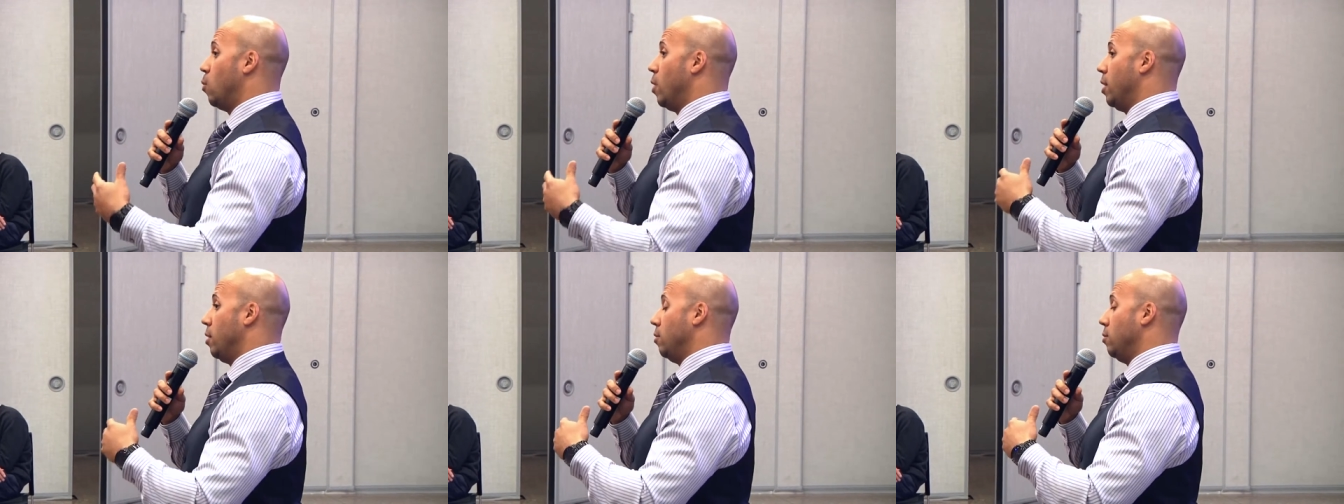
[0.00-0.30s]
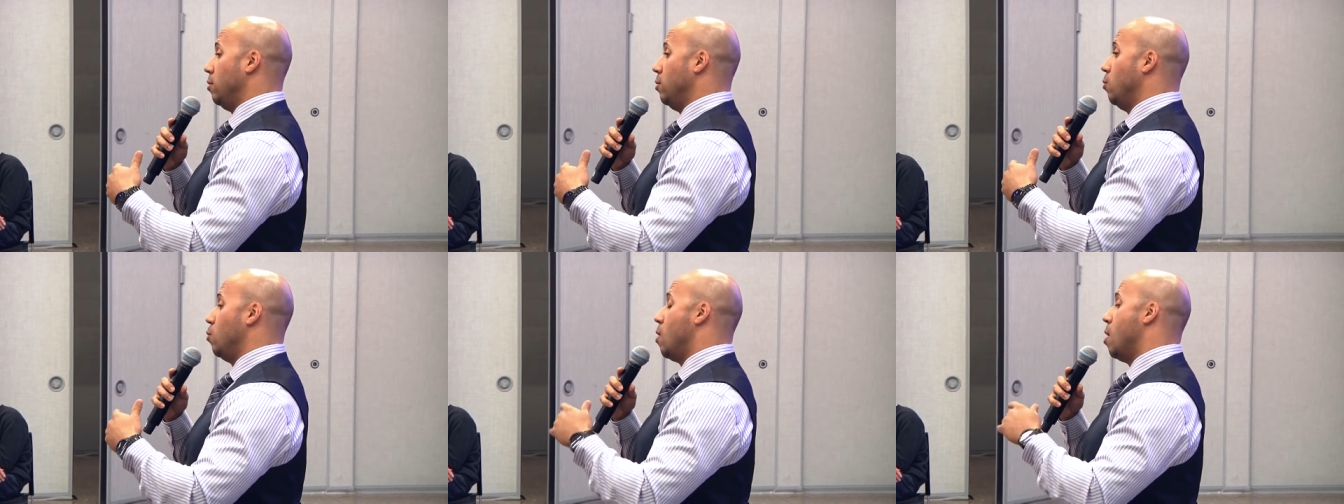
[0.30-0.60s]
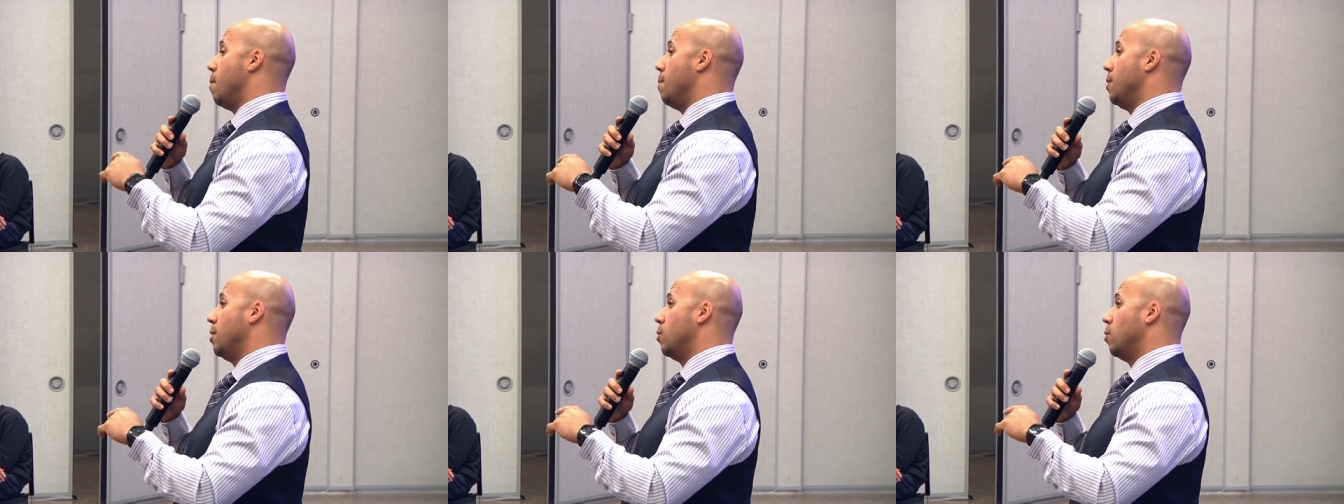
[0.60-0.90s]
wait, you
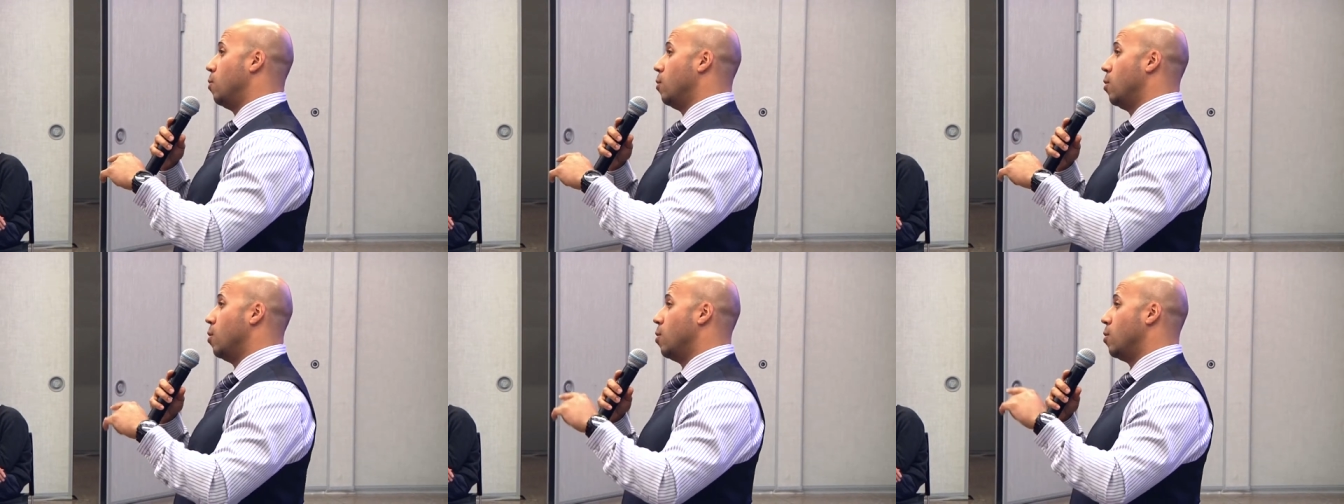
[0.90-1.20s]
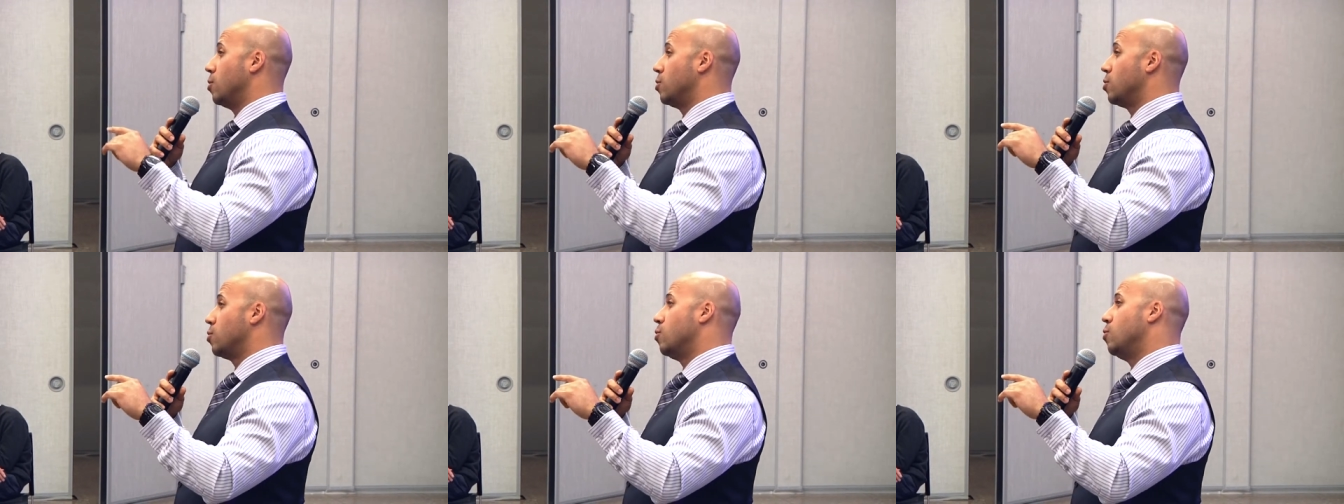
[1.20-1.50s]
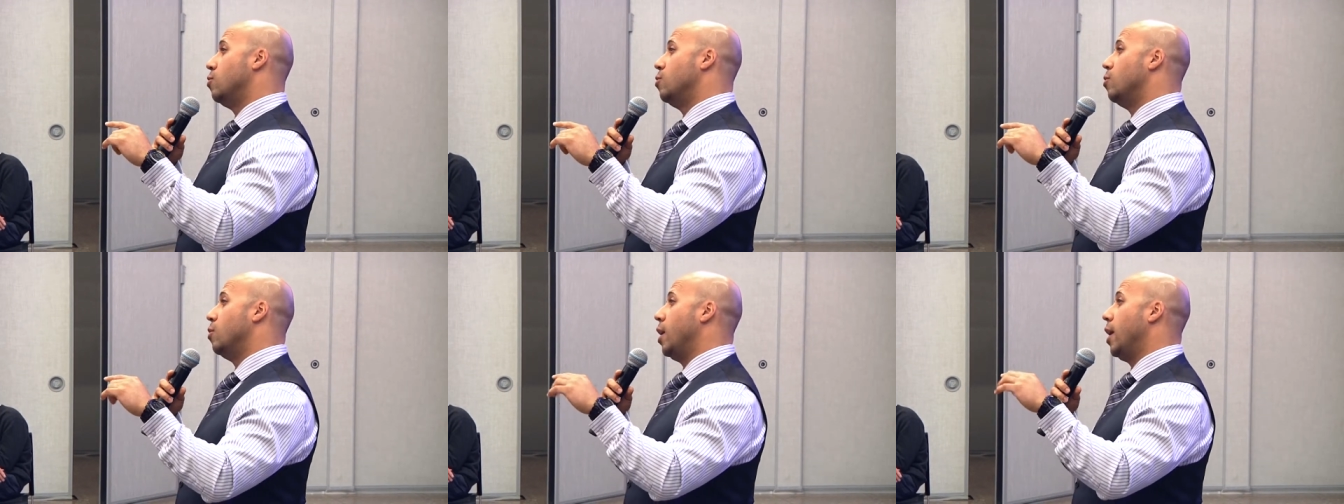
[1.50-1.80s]
want me to go to
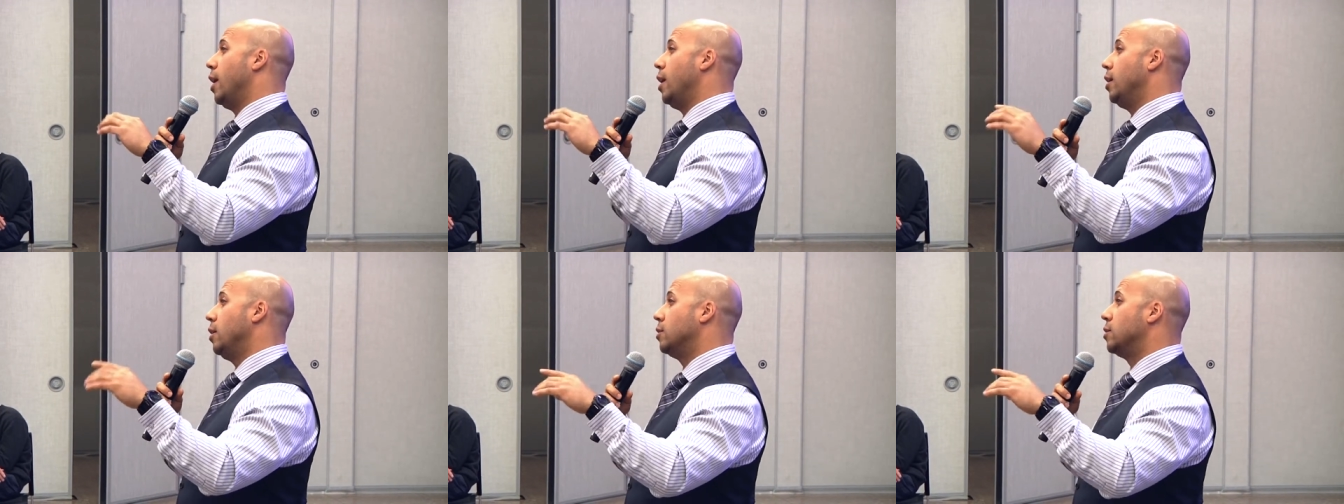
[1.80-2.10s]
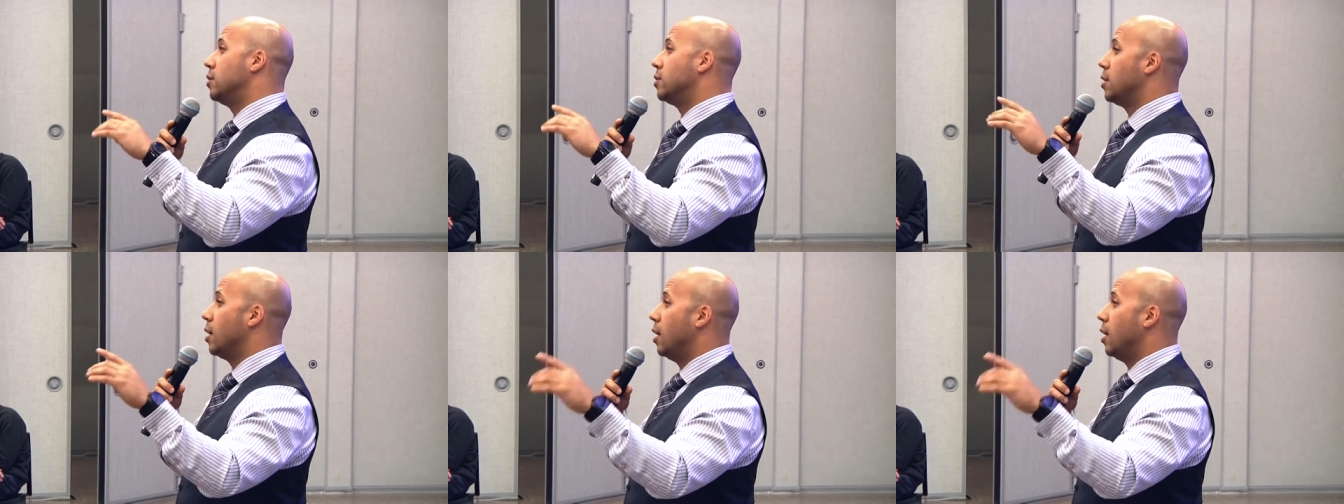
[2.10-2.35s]
school eight to